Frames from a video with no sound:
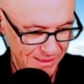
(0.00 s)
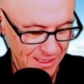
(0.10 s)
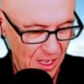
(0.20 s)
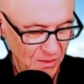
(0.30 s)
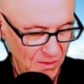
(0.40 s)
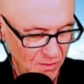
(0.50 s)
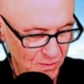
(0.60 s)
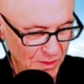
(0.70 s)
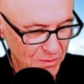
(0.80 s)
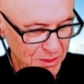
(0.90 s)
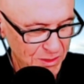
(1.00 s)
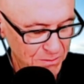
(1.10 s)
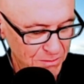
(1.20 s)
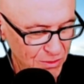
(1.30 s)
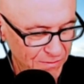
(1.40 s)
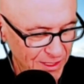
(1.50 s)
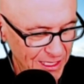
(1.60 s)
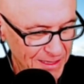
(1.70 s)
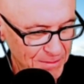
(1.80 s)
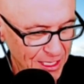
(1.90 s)
what was the movie?
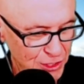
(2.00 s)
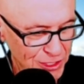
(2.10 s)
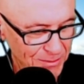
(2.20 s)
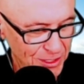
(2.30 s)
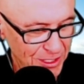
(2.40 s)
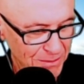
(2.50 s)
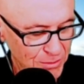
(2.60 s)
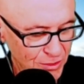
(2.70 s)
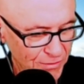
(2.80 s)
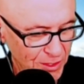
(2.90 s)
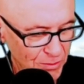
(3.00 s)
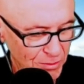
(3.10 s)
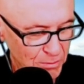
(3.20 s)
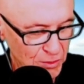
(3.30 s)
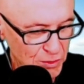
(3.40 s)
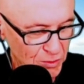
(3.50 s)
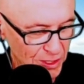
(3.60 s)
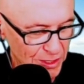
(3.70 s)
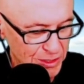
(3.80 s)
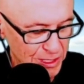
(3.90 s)
The M. Night Shyamalan movie with Bruce Willis.